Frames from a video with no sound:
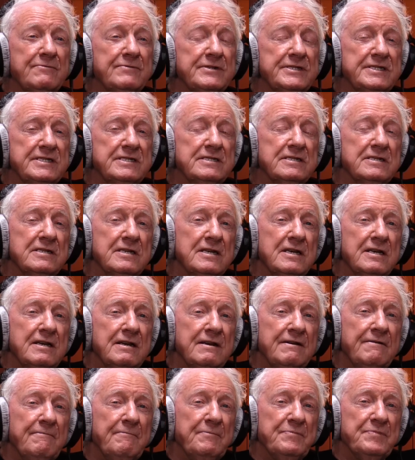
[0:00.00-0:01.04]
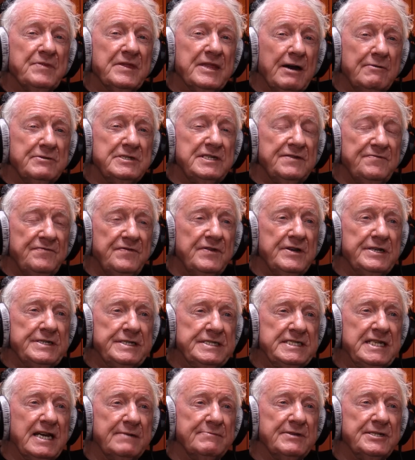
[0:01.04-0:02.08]
was the first
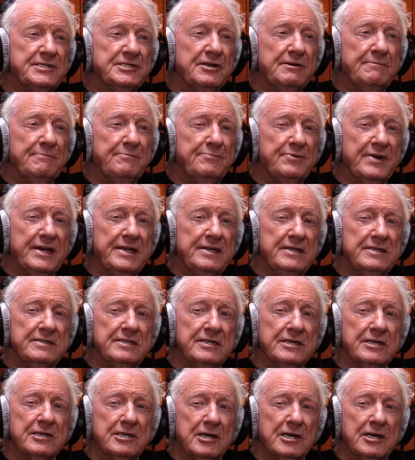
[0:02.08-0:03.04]
time I saw in print that